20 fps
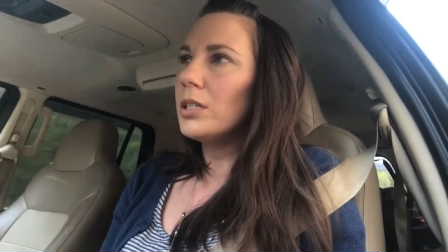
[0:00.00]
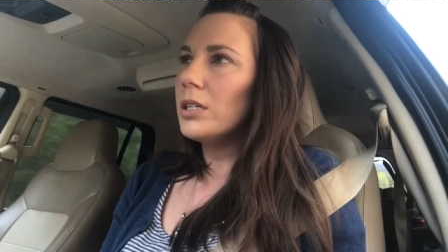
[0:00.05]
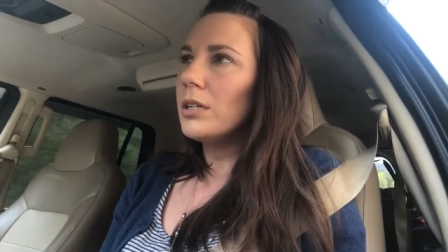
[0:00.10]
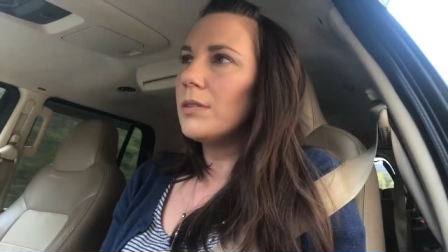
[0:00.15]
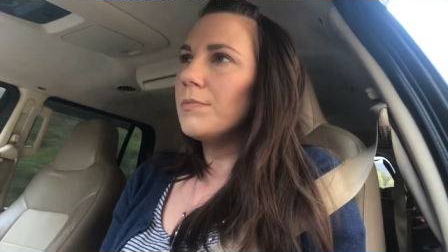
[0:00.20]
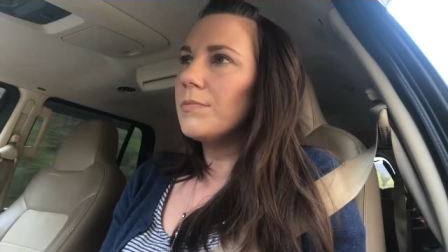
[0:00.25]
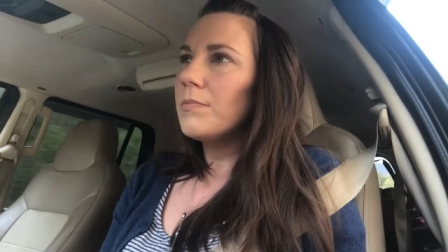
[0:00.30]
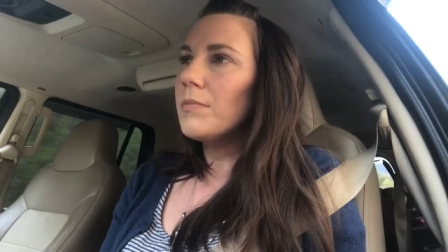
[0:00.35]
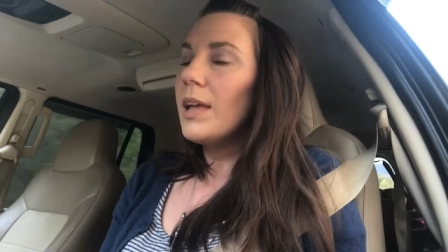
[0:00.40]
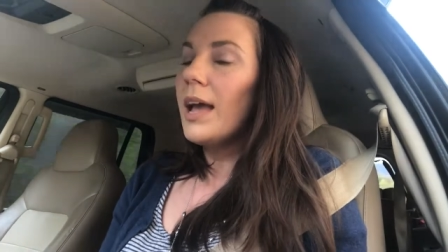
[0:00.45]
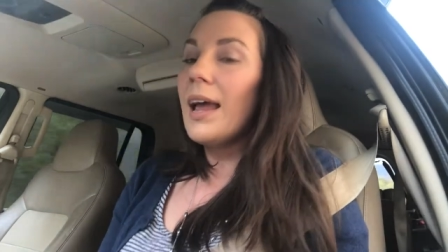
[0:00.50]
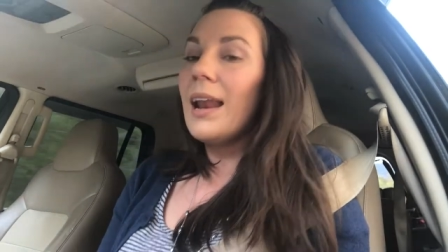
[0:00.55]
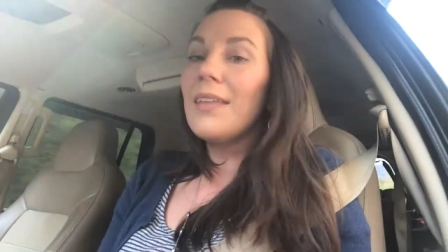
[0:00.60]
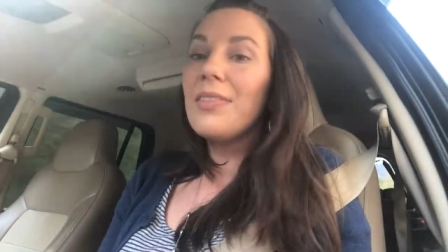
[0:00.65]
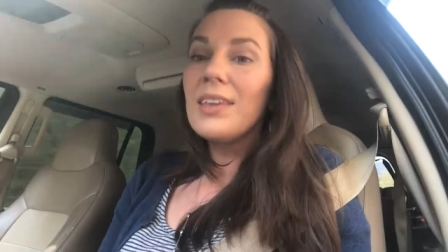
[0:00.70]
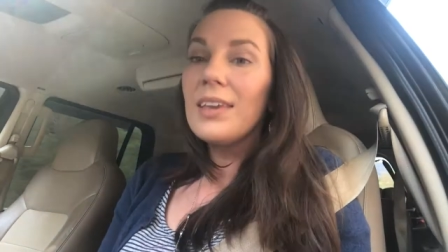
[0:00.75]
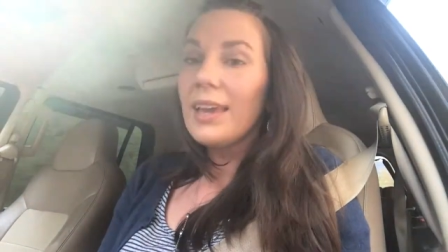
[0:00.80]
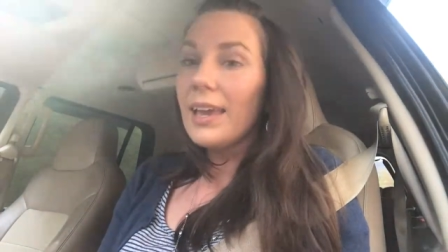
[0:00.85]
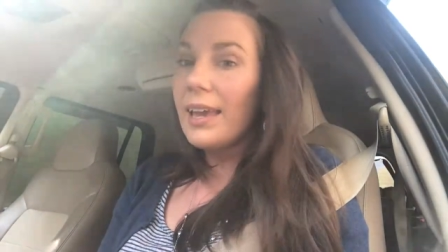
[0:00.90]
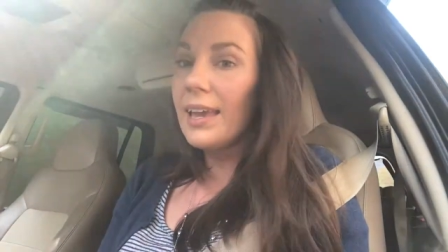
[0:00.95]
and I
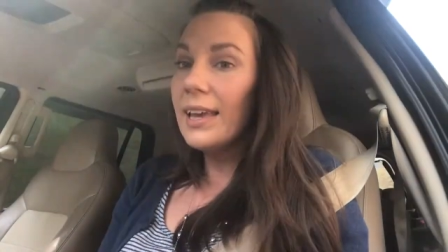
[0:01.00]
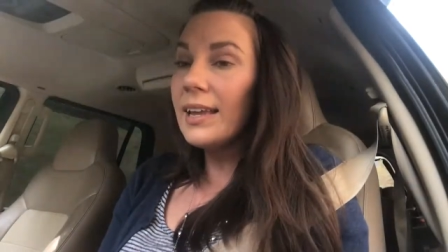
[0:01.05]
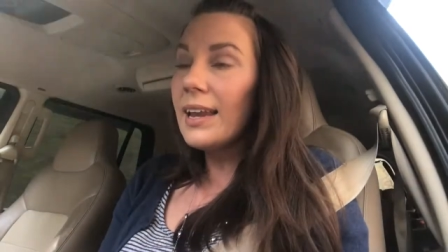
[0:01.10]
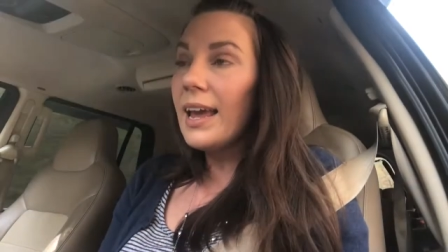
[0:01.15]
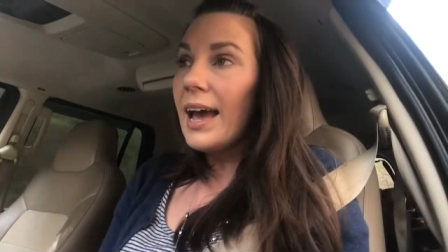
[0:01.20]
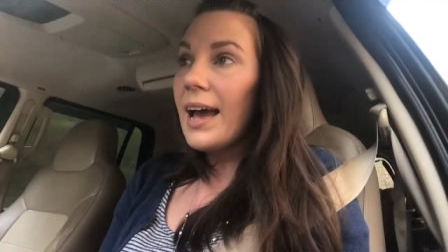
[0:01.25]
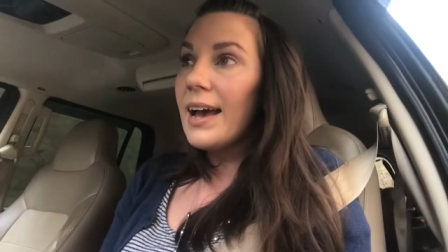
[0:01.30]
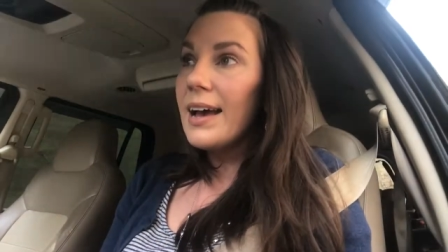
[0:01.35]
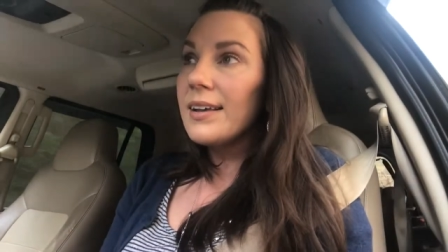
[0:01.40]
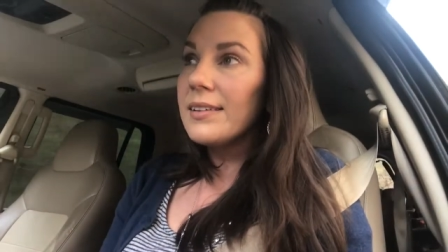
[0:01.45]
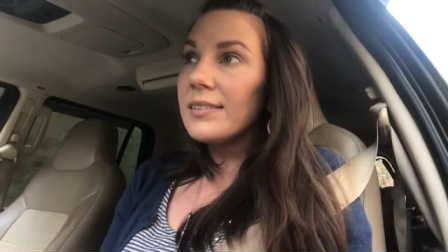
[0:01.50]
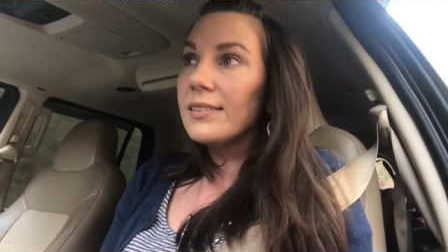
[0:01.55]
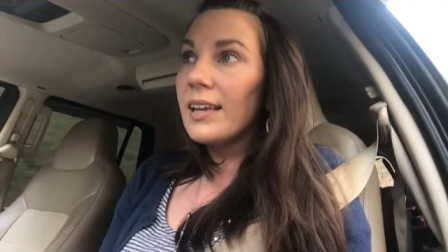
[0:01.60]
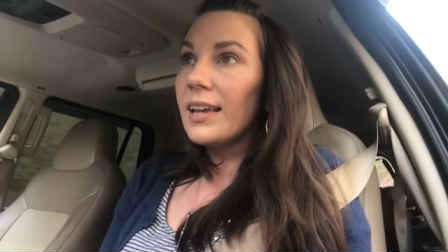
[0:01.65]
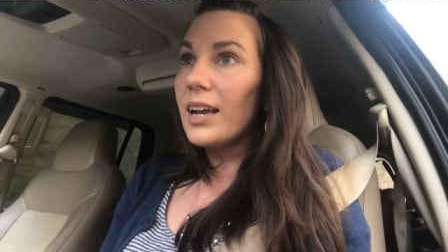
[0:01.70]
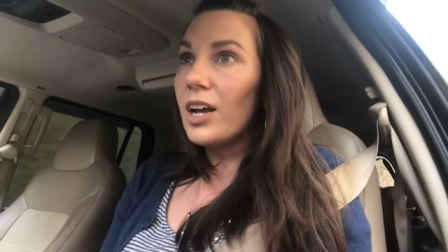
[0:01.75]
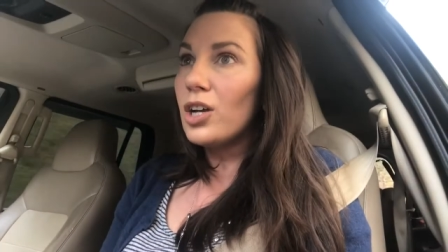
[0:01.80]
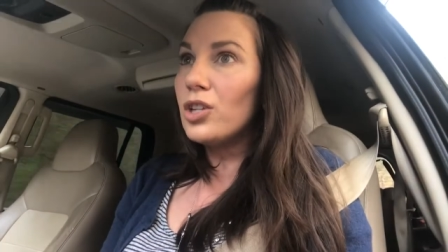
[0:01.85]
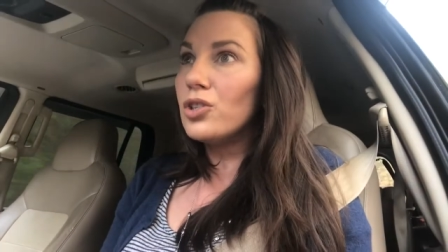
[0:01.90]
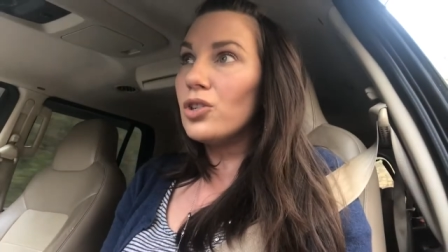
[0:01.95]
think it has like
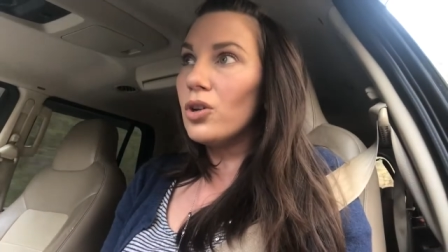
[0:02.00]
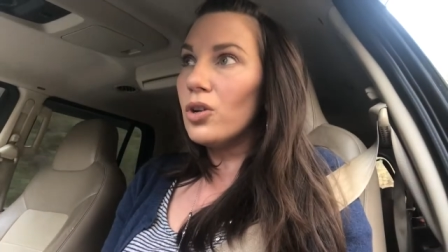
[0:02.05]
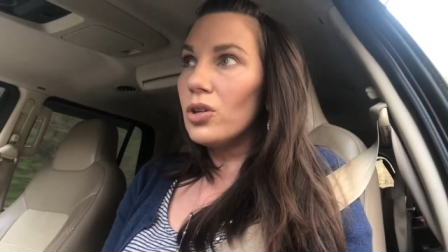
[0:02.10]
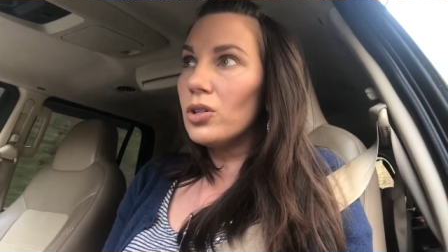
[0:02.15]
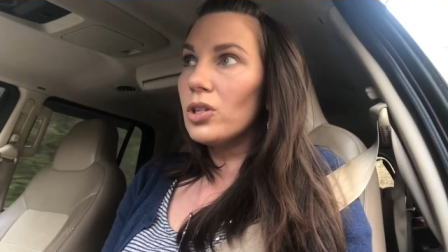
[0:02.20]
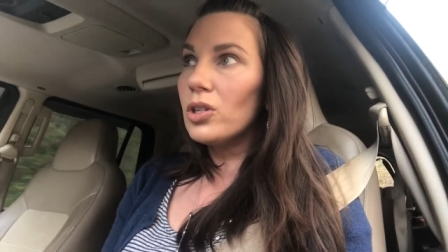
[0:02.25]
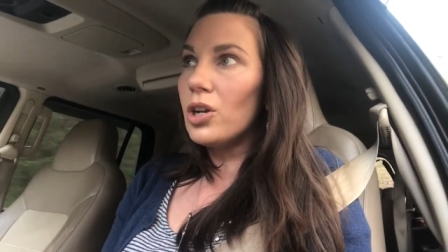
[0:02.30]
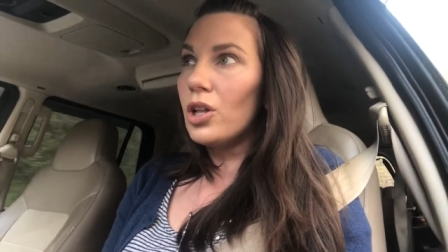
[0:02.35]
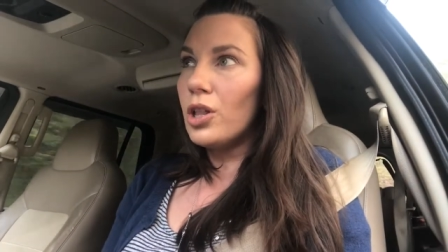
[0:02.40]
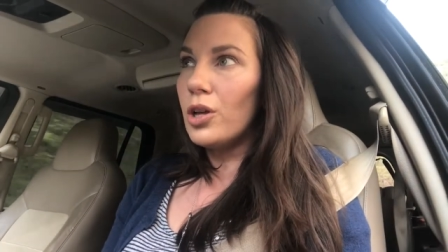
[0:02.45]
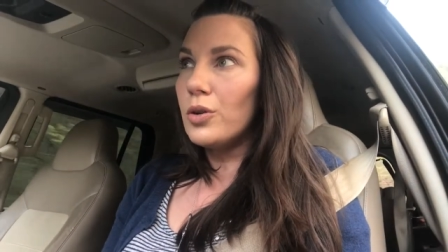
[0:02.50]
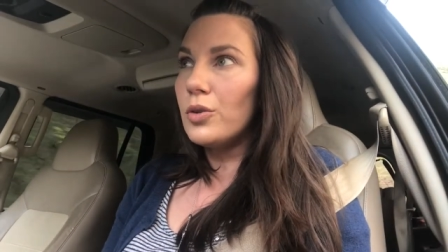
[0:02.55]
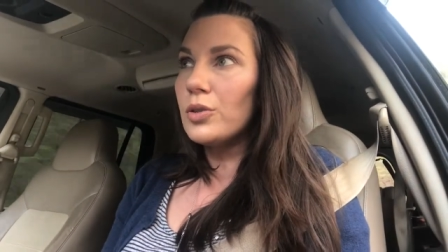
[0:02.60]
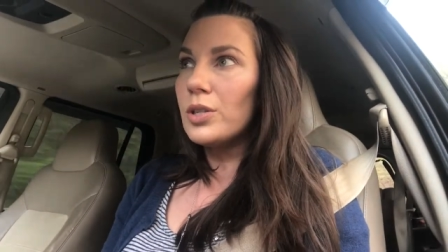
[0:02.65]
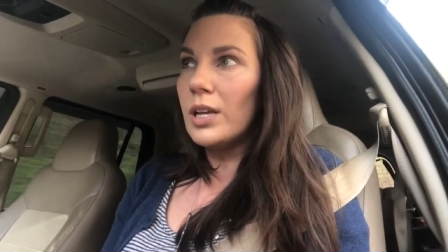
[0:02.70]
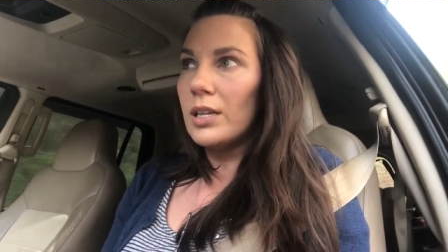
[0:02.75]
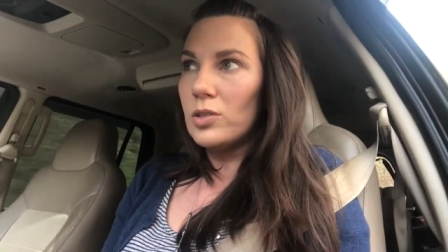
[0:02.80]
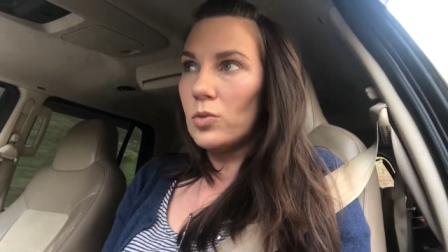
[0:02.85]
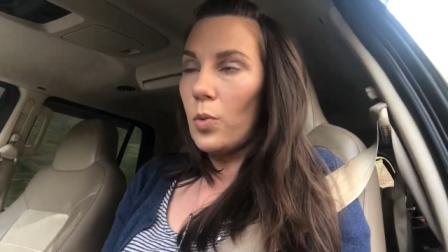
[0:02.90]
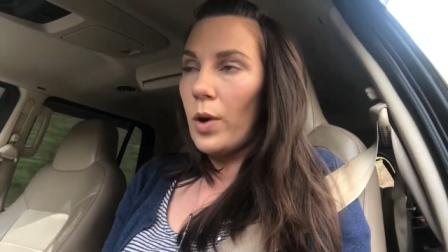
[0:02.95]
adult clothes
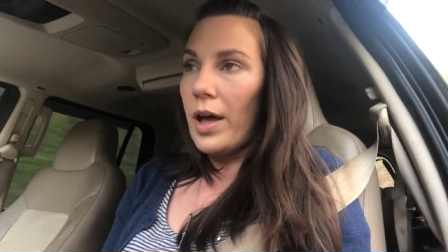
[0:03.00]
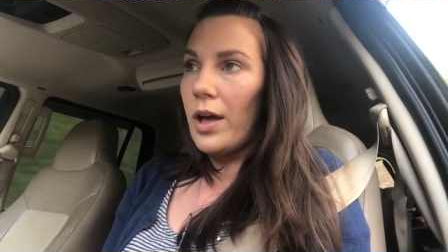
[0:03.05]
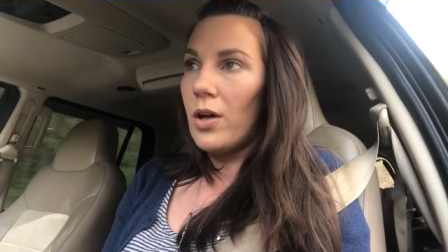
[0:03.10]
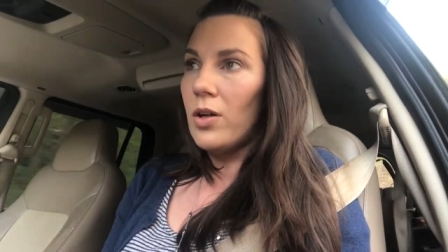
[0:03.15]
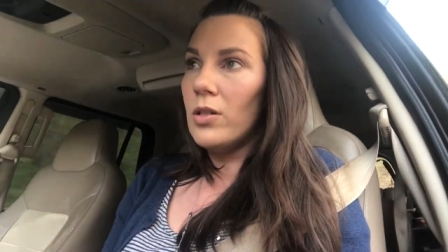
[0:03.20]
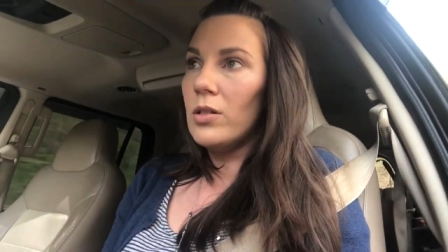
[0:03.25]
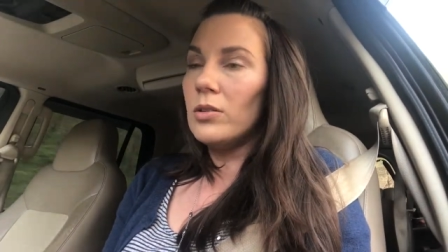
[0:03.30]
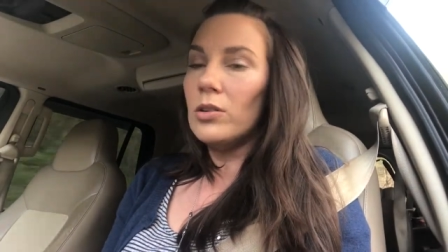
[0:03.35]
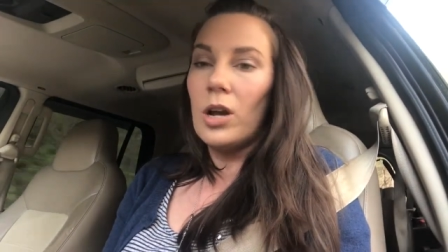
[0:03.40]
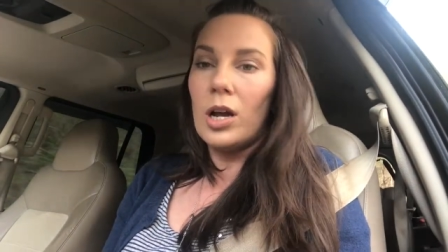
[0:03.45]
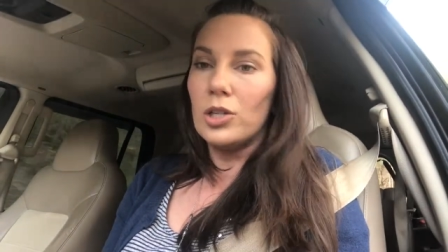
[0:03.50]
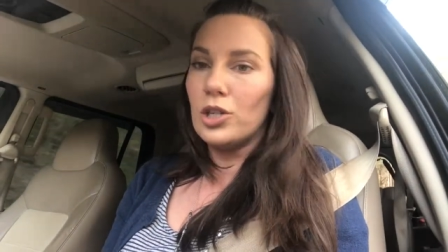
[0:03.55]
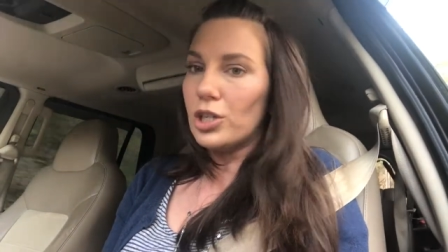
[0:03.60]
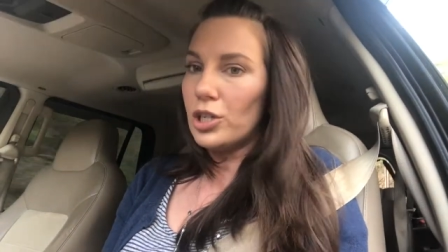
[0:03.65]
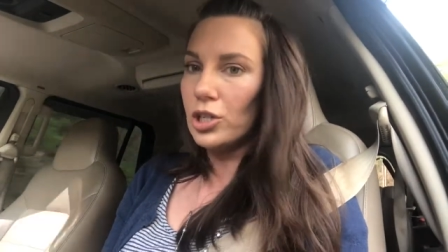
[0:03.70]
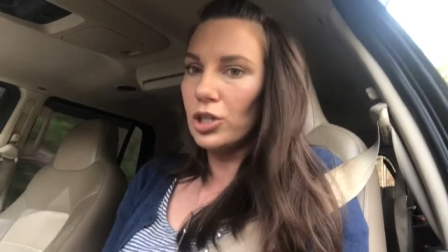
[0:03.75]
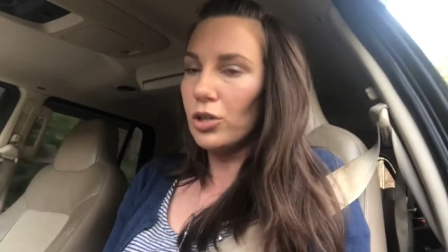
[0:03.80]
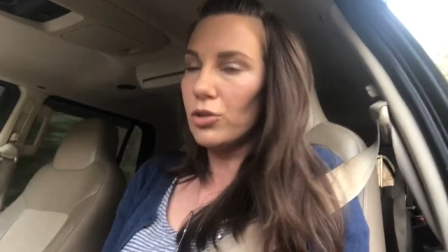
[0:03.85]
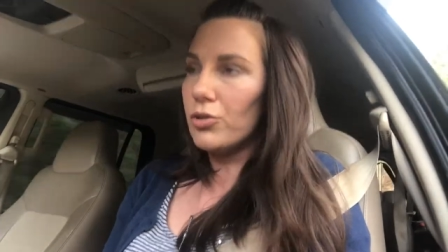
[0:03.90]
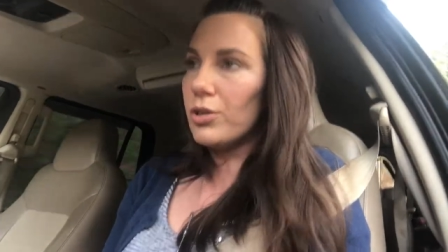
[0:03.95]
as well, not
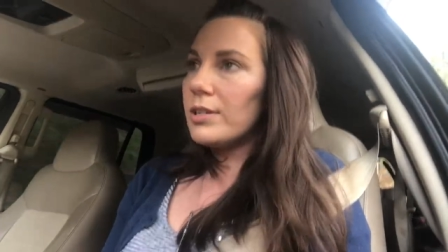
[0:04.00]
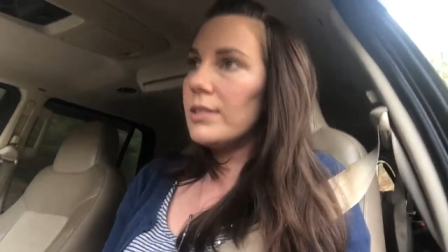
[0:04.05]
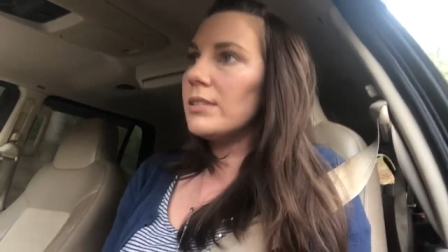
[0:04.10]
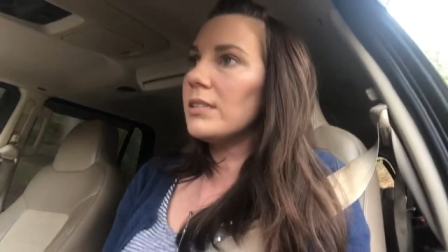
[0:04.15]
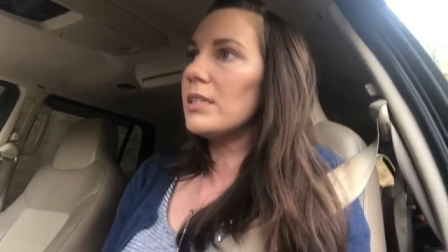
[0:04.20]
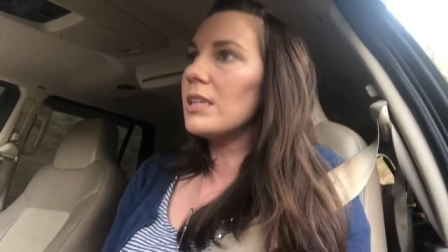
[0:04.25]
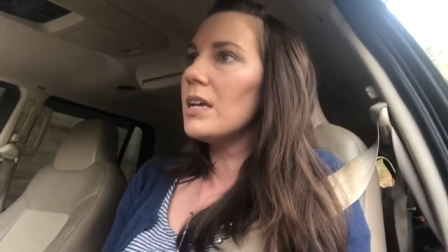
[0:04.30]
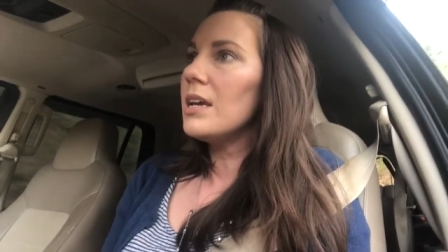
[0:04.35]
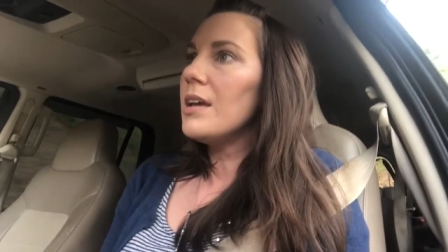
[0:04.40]
just children's.